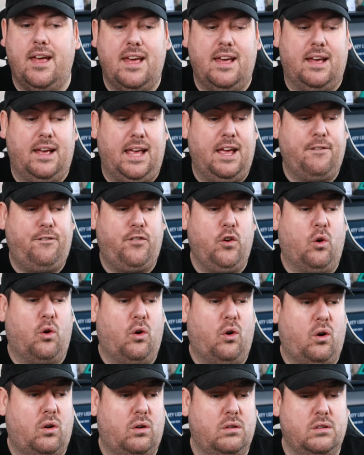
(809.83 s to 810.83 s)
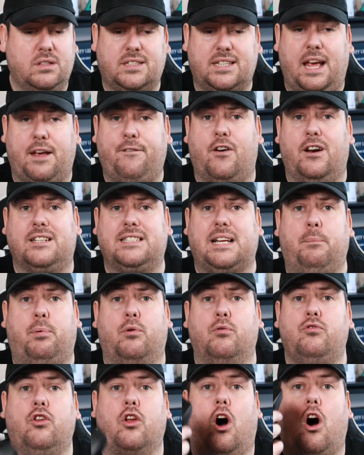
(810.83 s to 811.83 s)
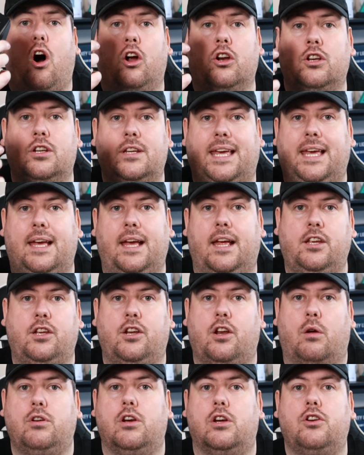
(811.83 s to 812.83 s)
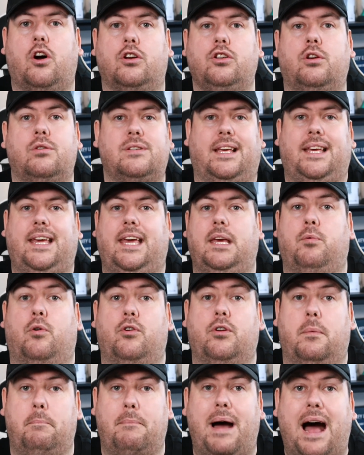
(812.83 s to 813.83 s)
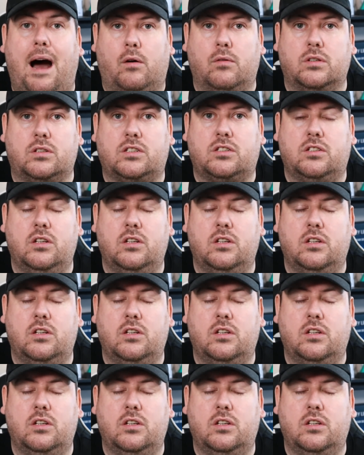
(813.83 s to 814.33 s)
If you're, say, for example, not on, you know, you're not using keyboard and mouse,